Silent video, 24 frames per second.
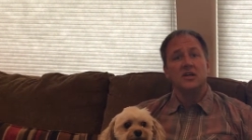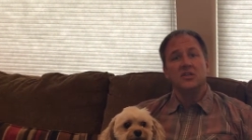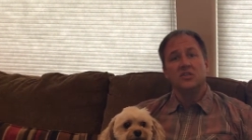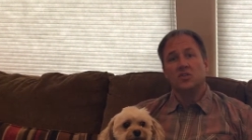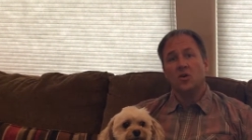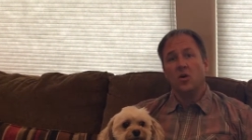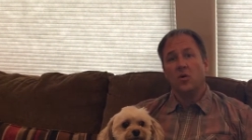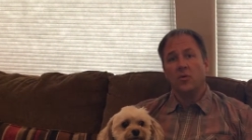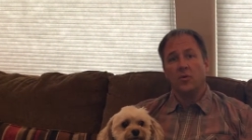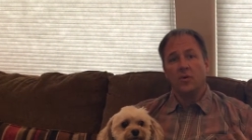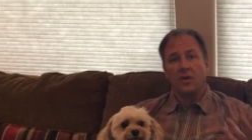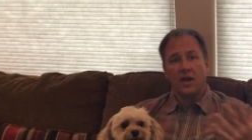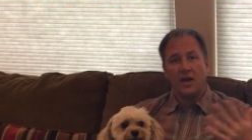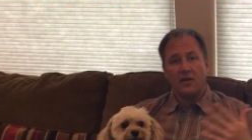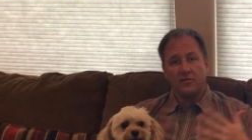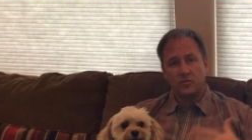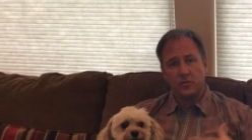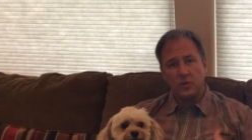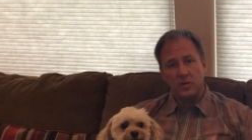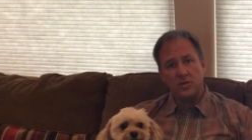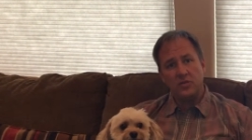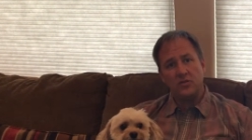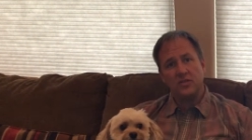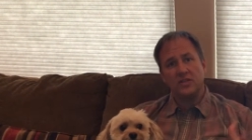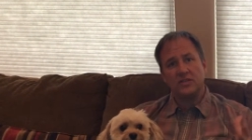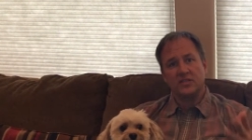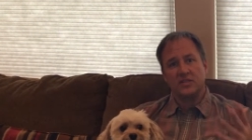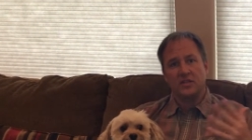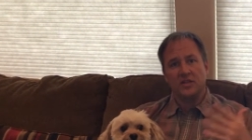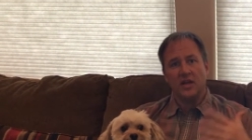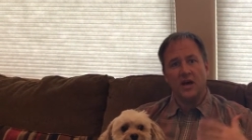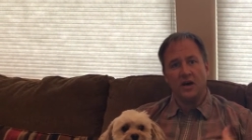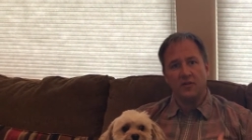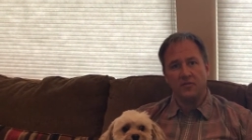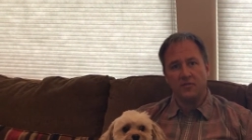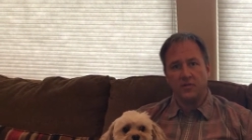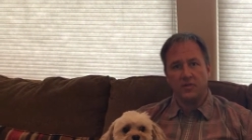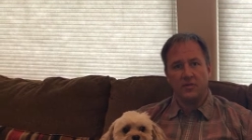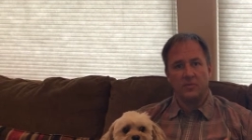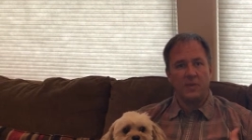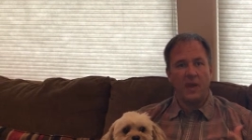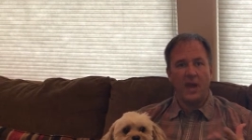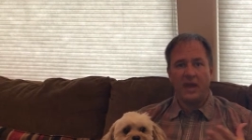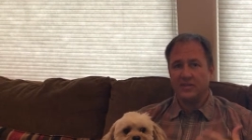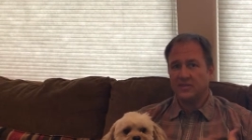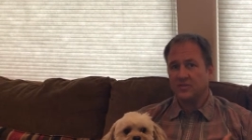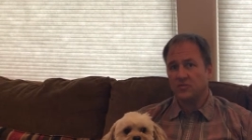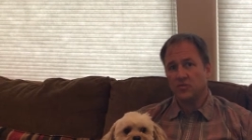so after we do this enough, the
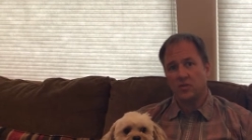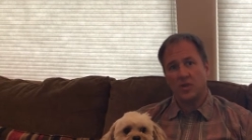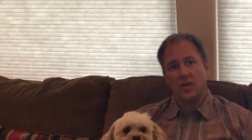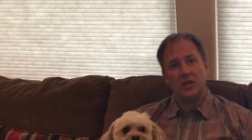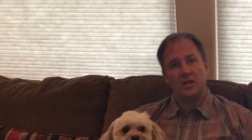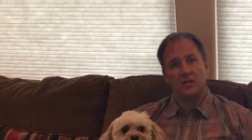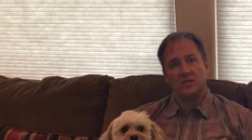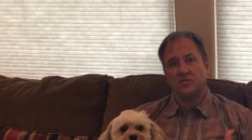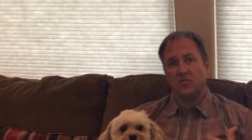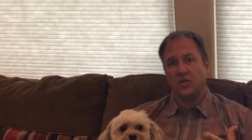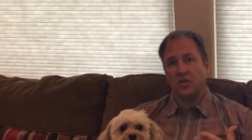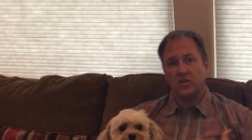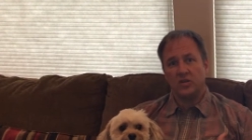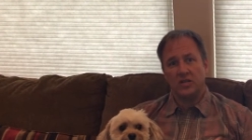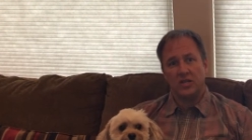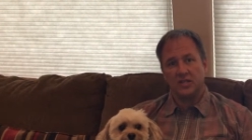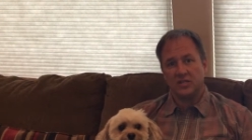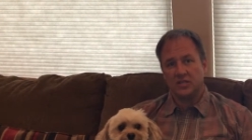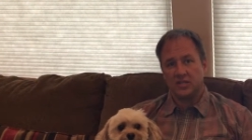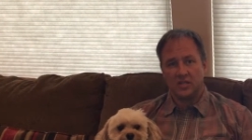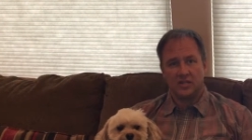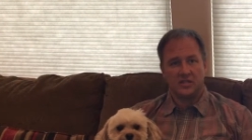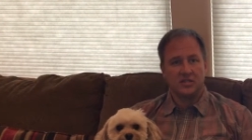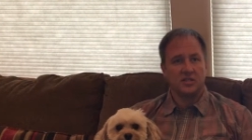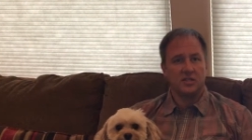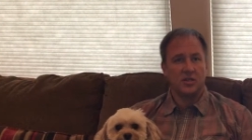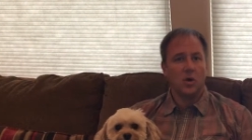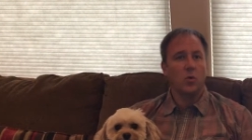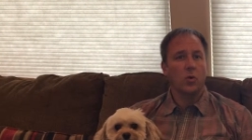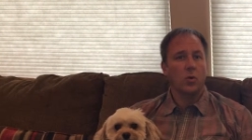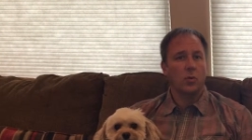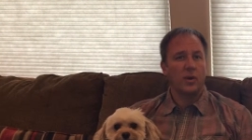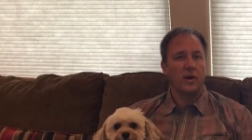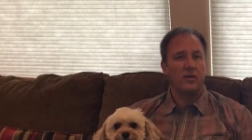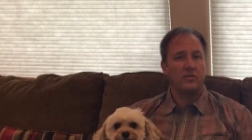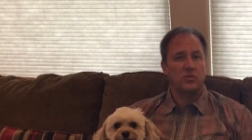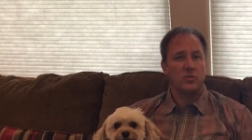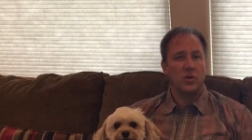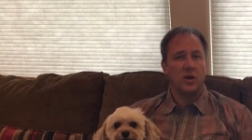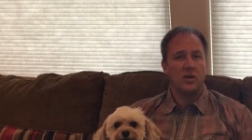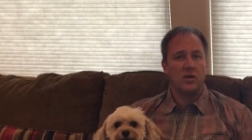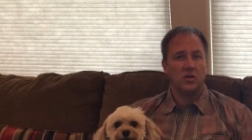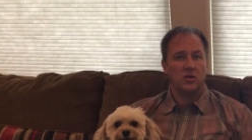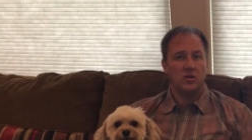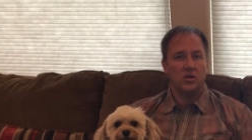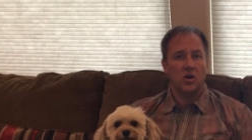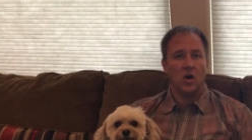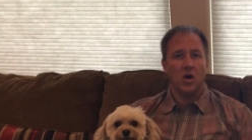passive training is very is a slower way of
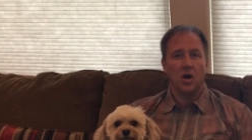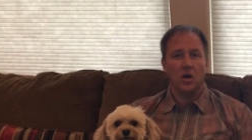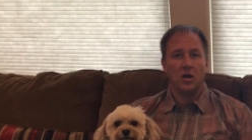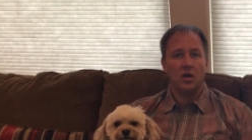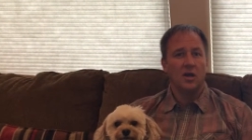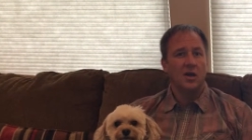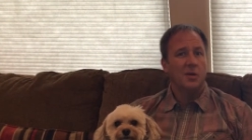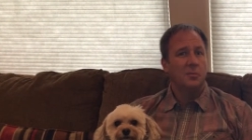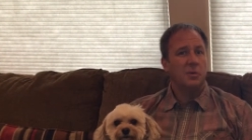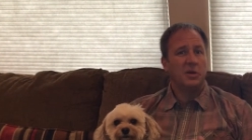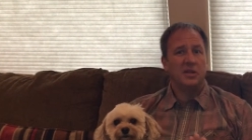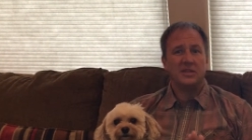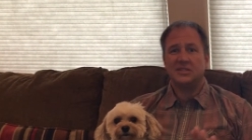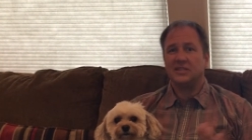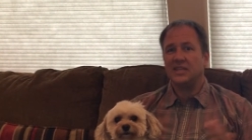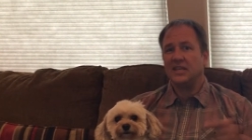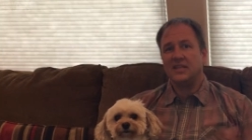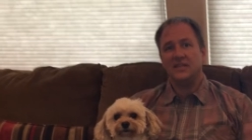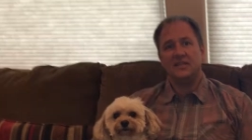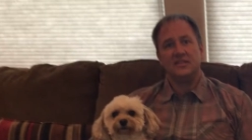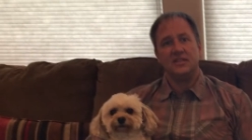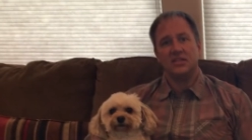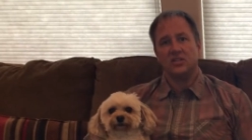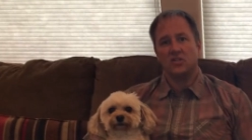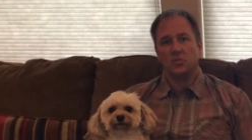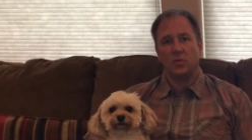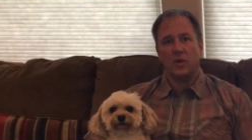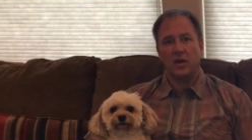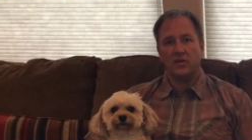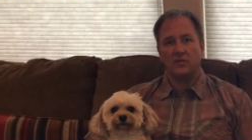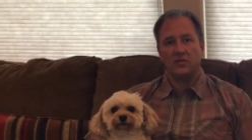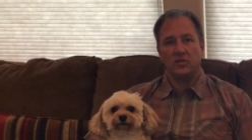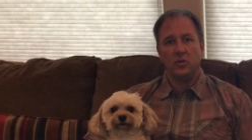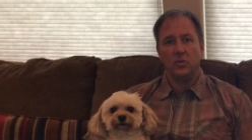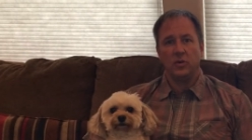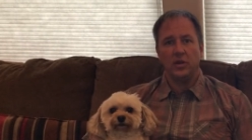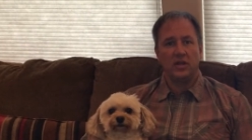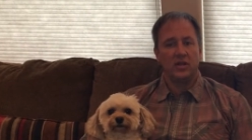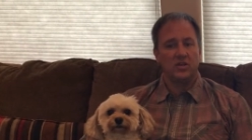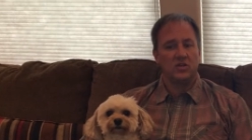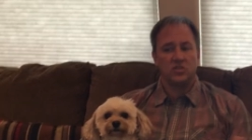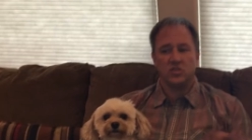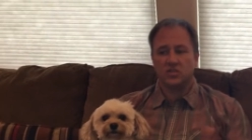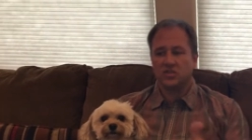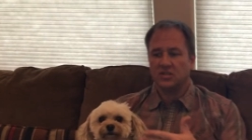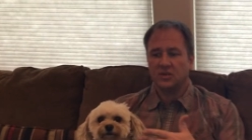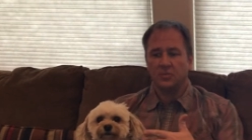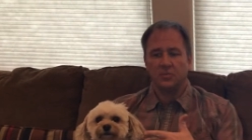training your dog, but it's the easiest way of doing it. Is
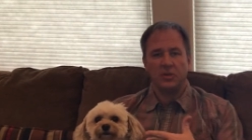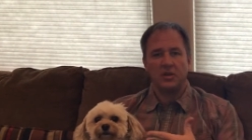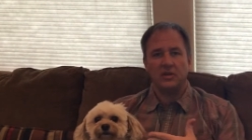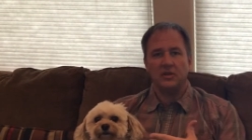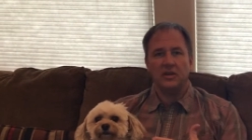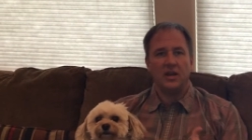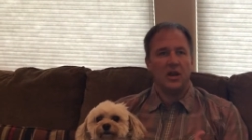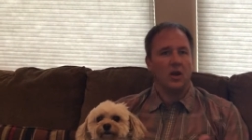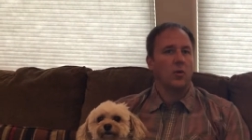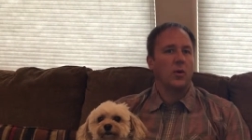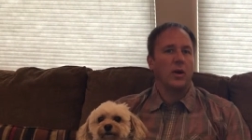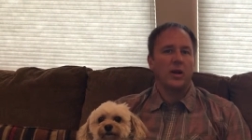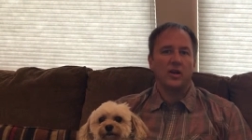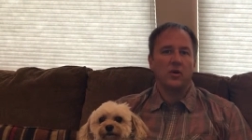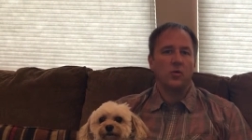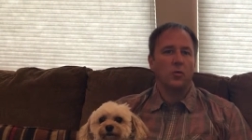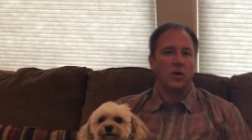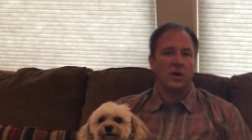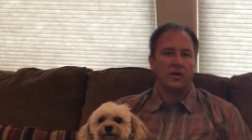you're simply narrating